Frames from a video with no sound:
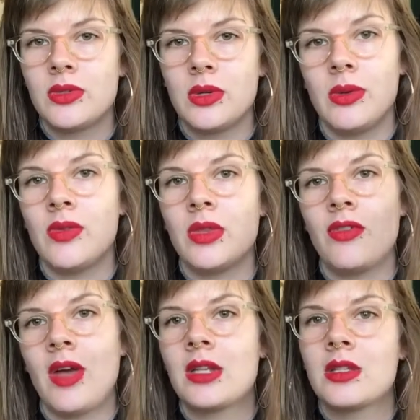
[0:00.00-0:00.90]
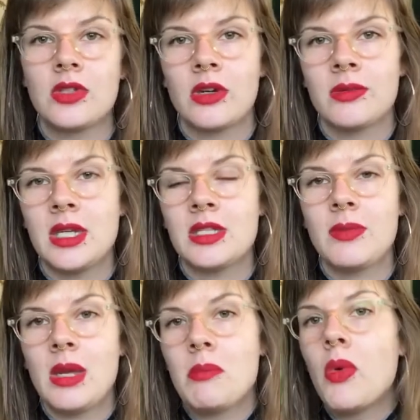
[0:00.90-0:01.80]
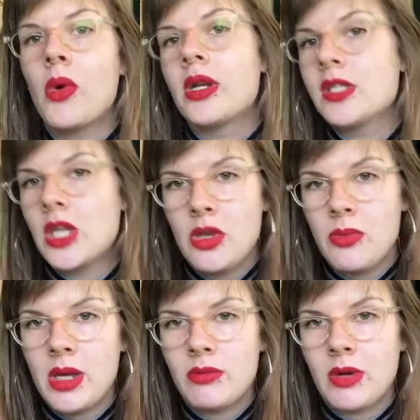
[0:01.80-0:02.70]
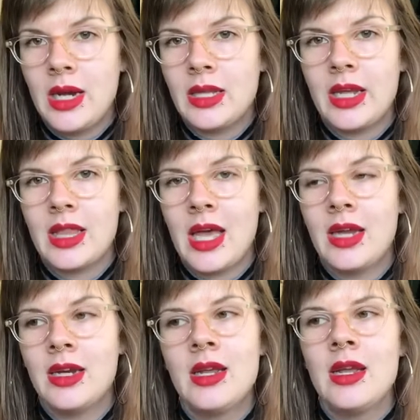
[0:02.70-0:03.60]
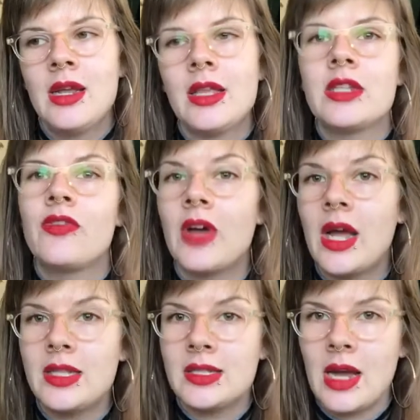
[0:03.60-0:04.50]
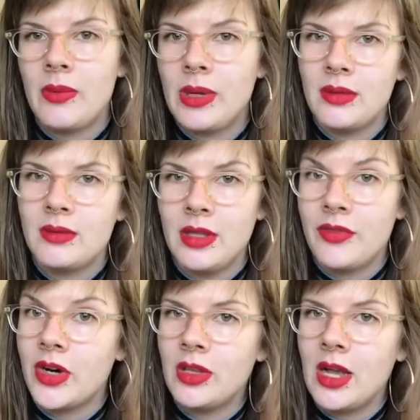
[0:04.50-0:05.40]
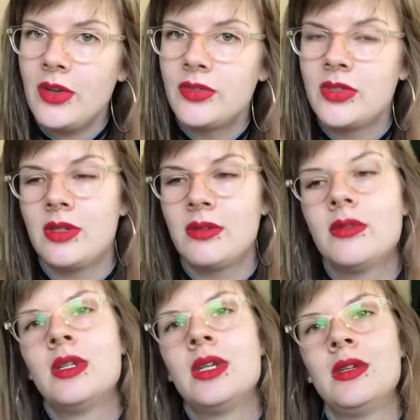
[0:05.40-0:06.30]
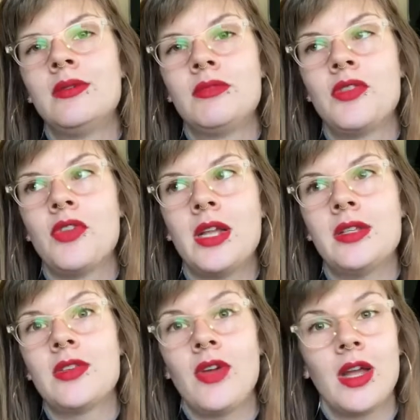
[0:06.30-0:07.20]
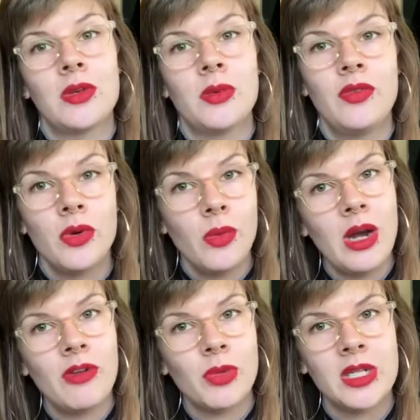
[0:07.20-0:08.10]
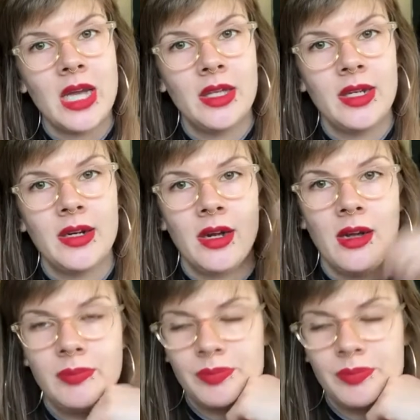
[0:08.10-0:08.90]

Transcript: So even the fact, the circumstance of being born as a human, right? Like, that defines how we live our lives and defines the fact that we're even aware of mortality at all.